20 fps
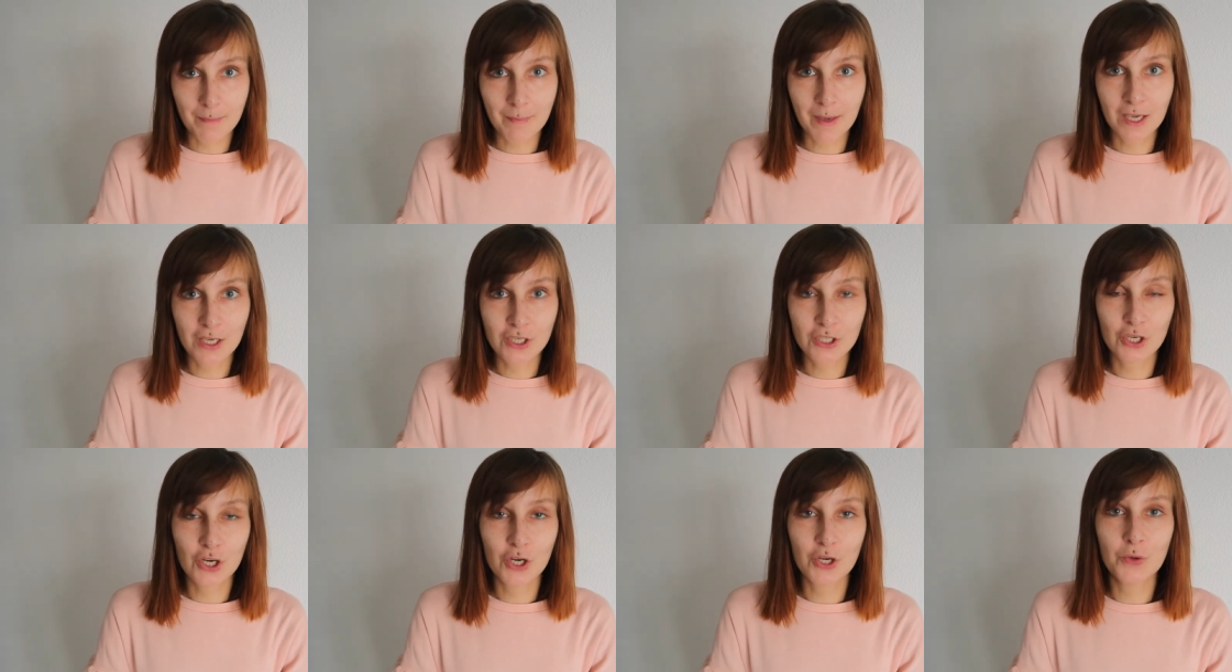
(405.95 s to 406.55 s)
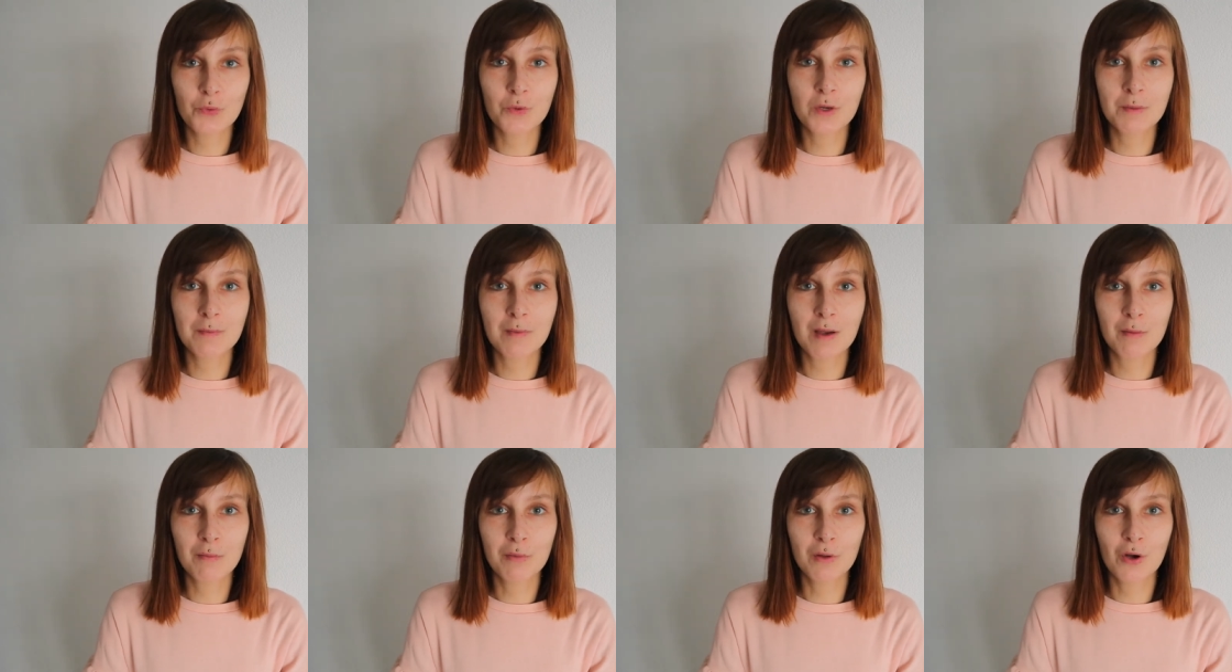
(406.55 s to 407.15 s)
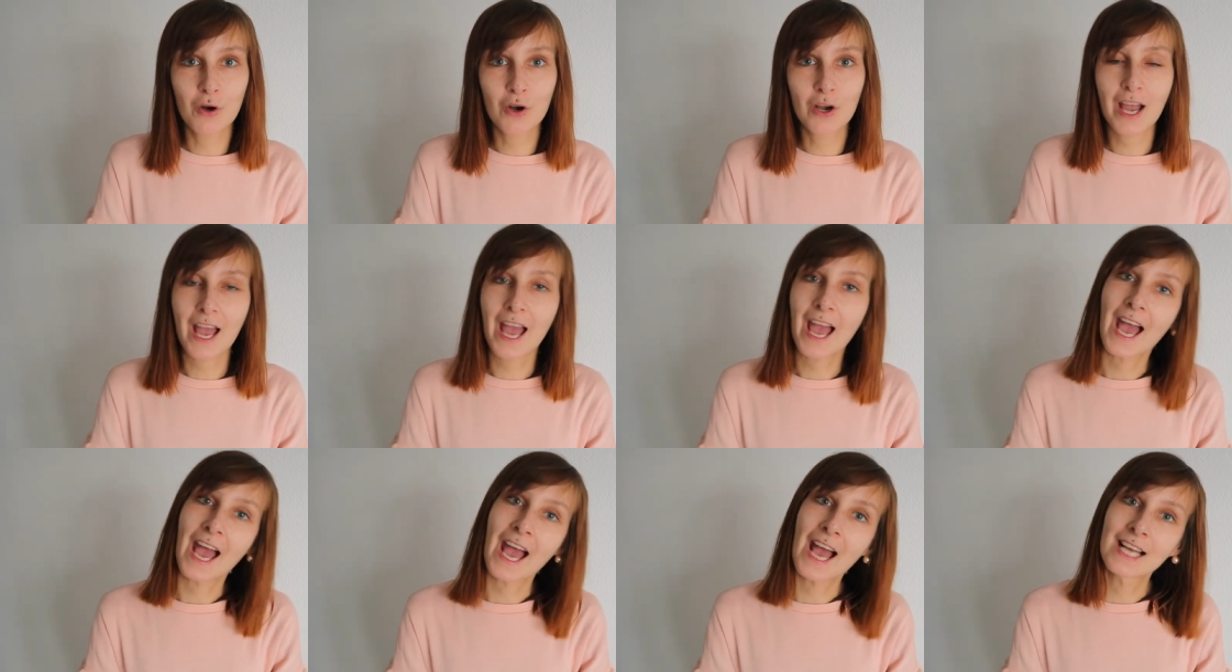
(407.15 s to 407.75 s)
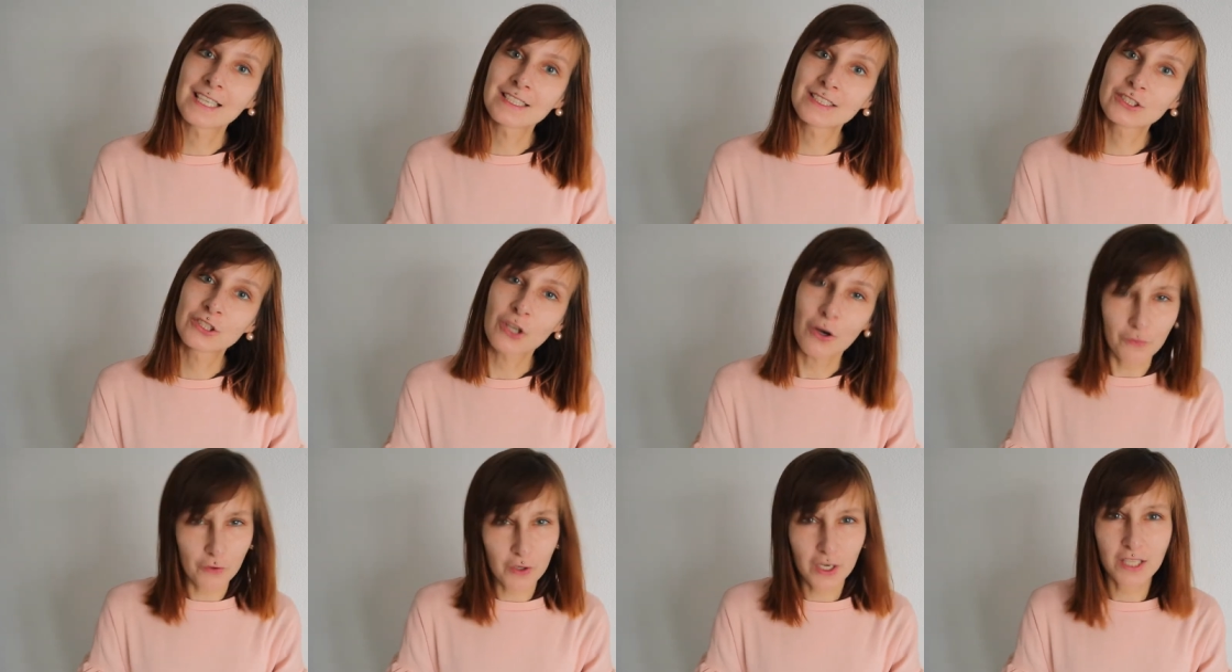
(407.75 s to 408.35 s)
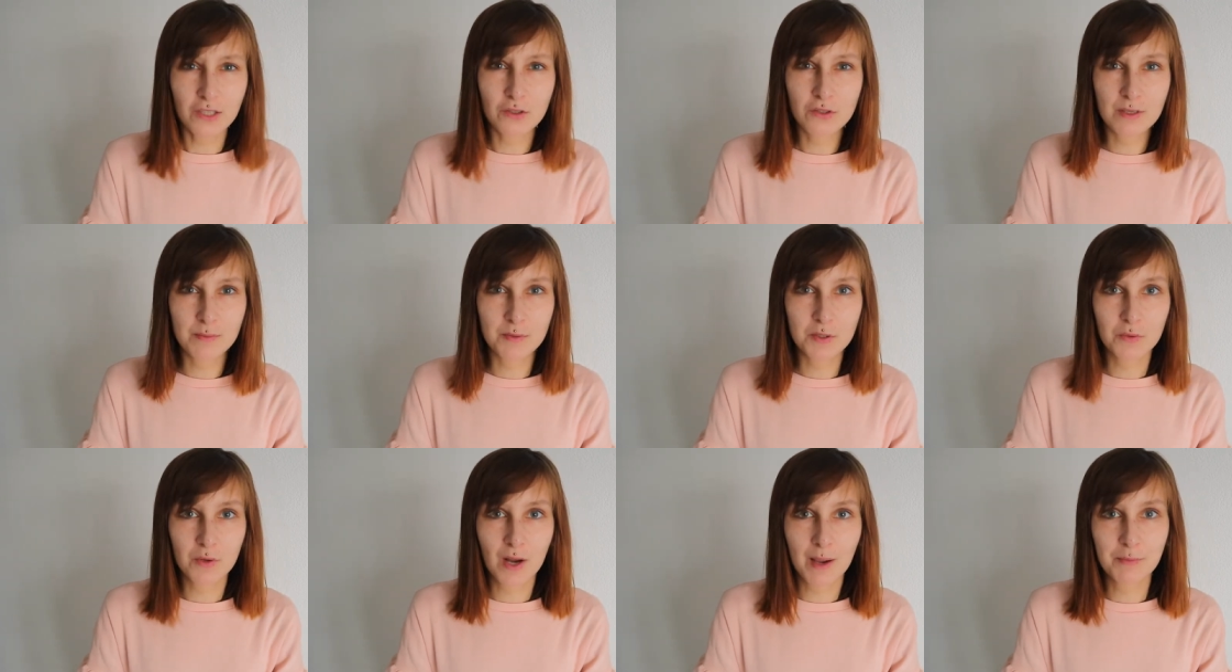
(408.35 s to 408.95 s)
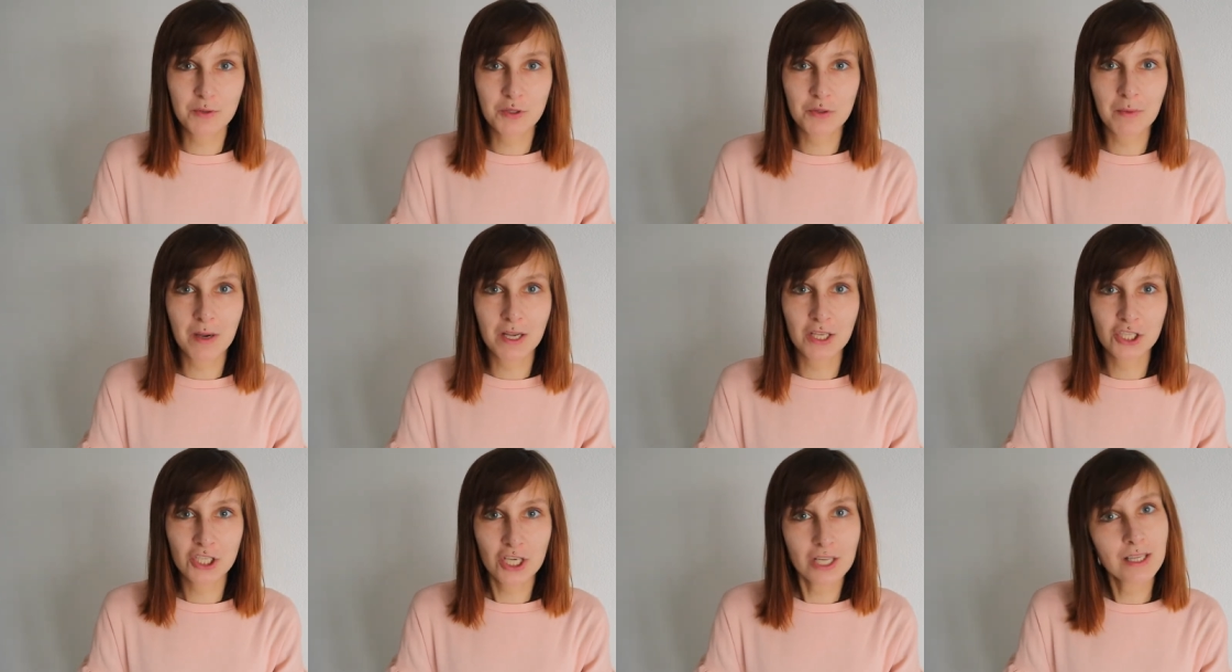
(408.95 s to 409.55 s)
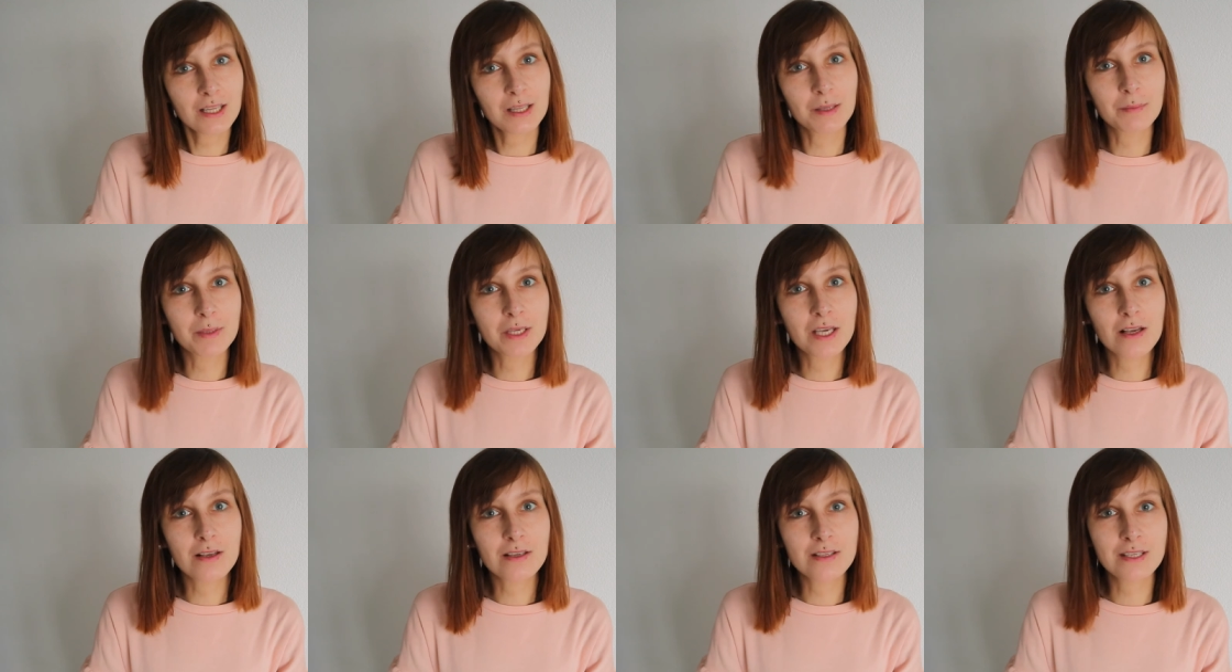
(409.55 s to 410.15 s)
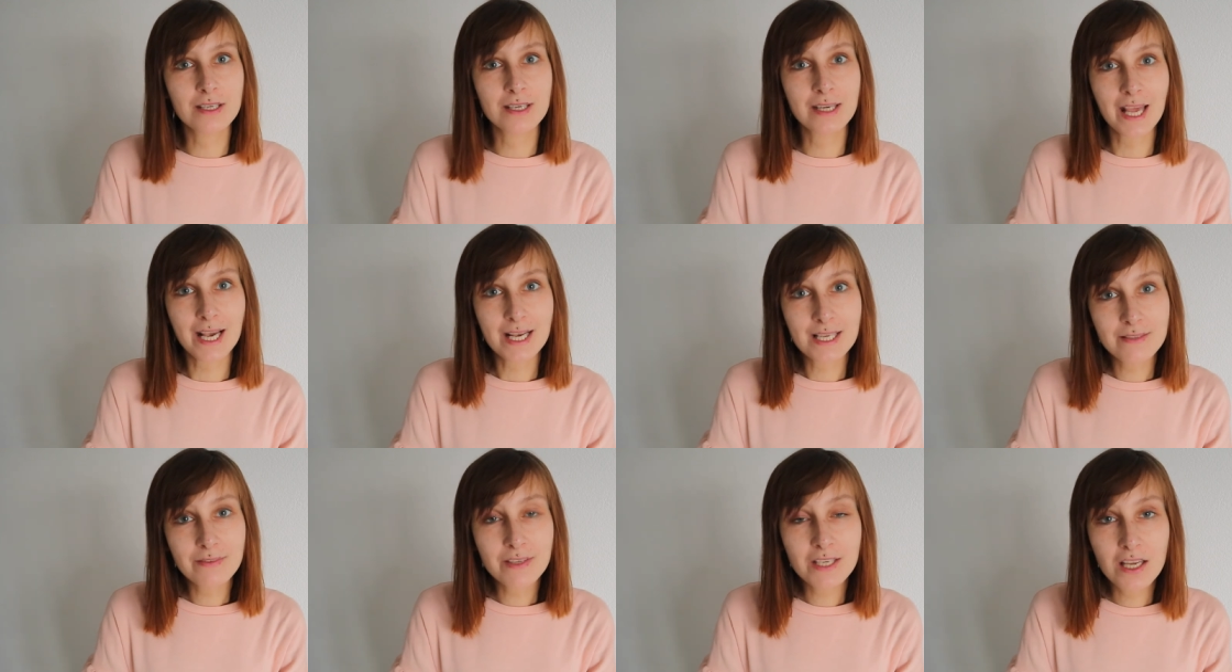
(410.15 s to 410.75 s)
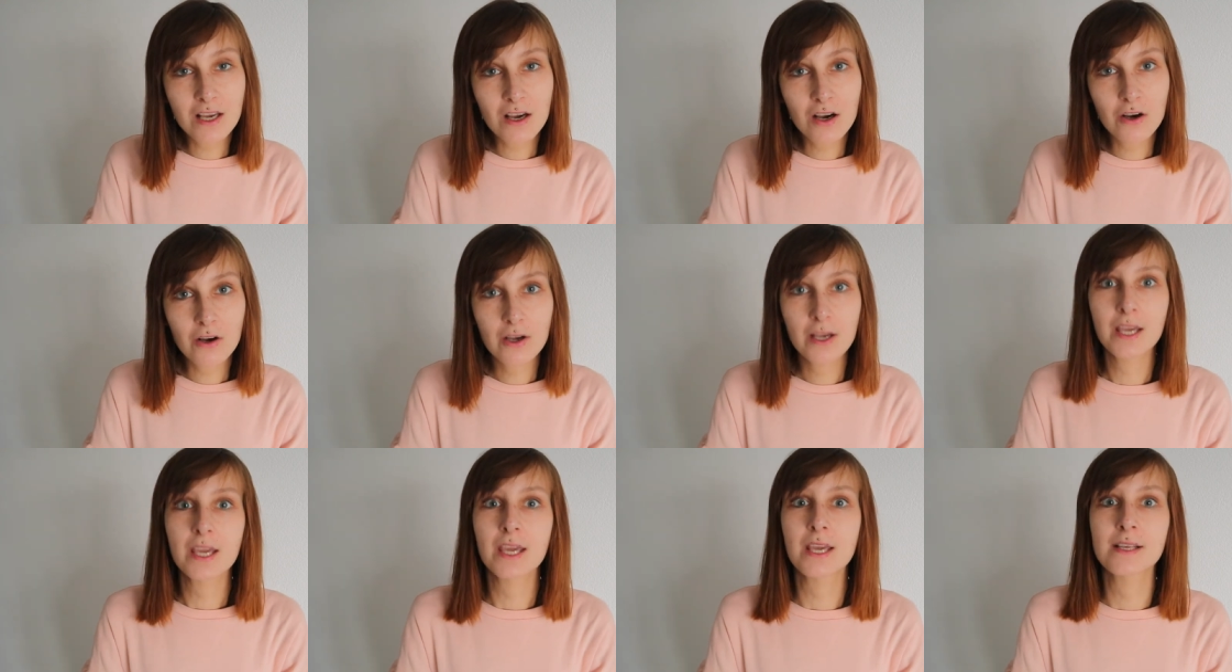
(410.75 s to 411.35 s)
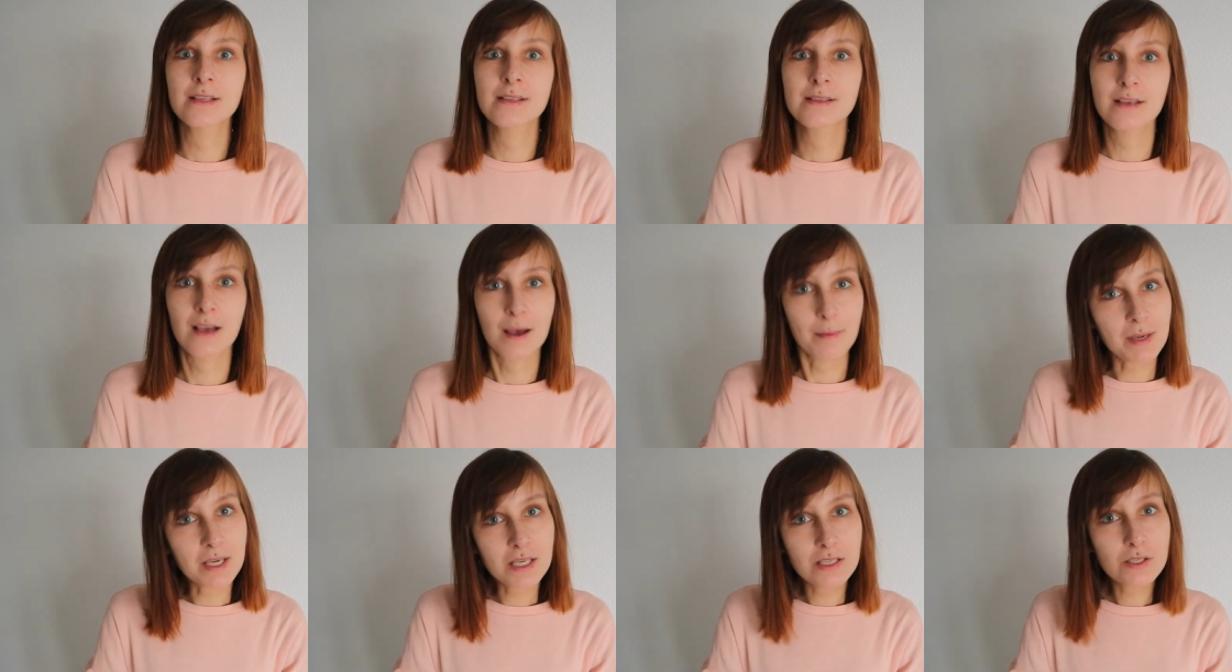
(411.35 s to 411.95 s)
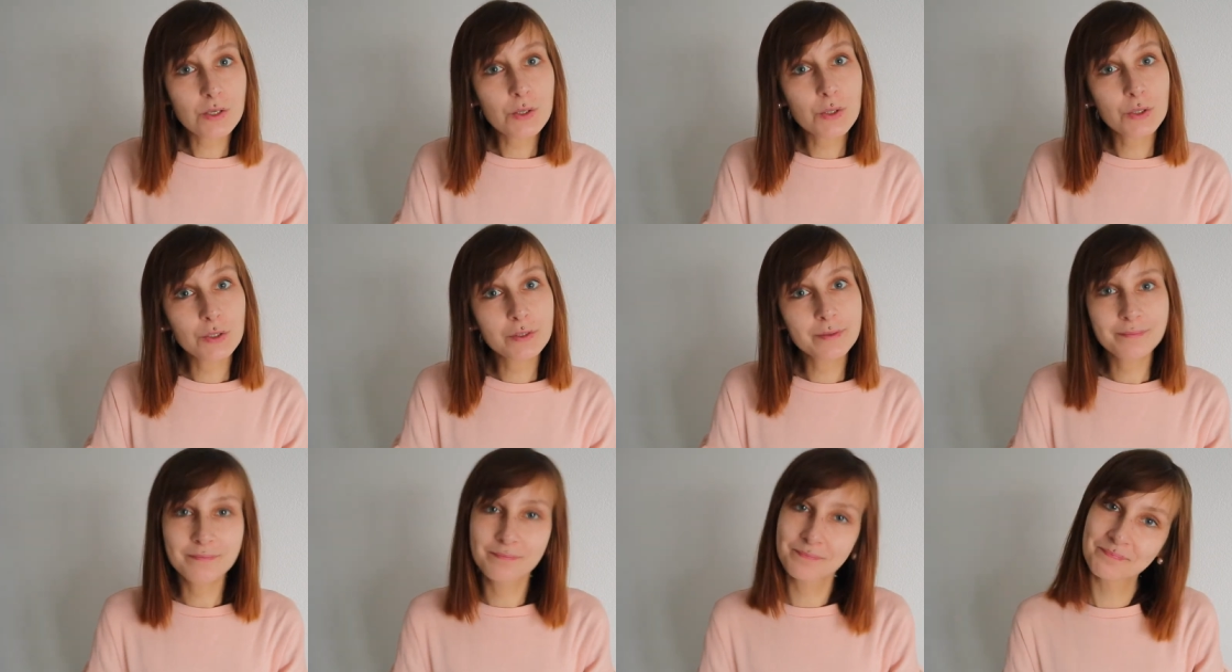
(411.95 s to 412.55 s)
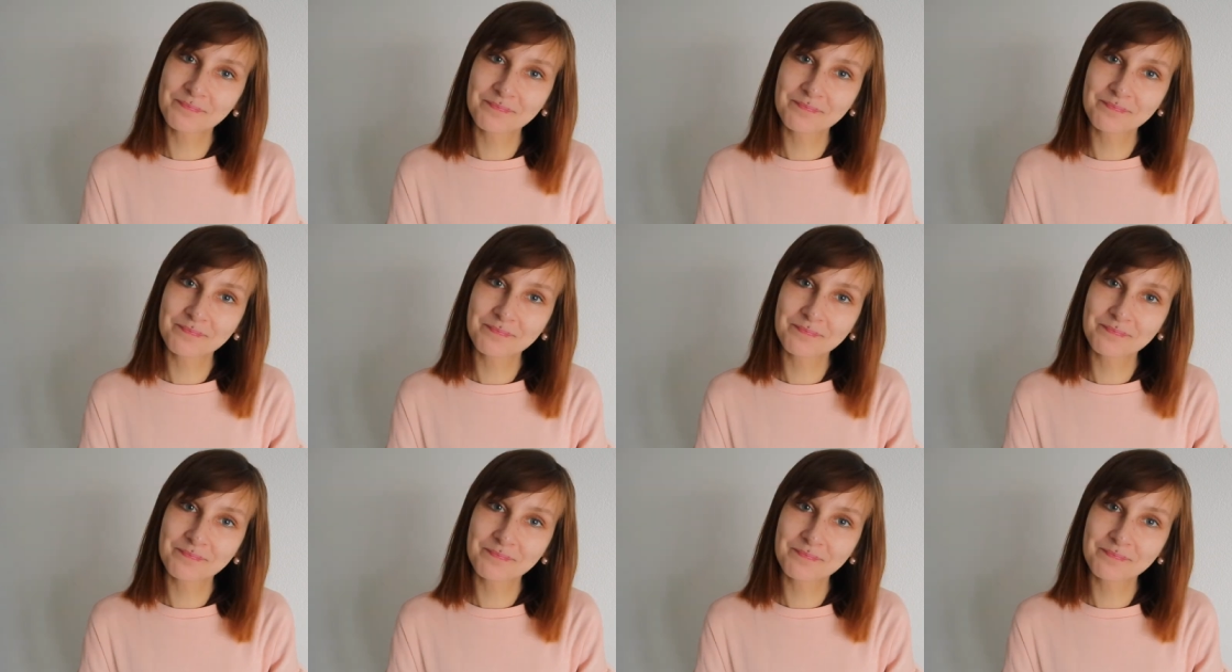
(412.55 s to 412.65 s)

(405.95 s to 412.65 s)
make sure you read my blog and don't forget to subscribe to my channel because the next video is coming soon.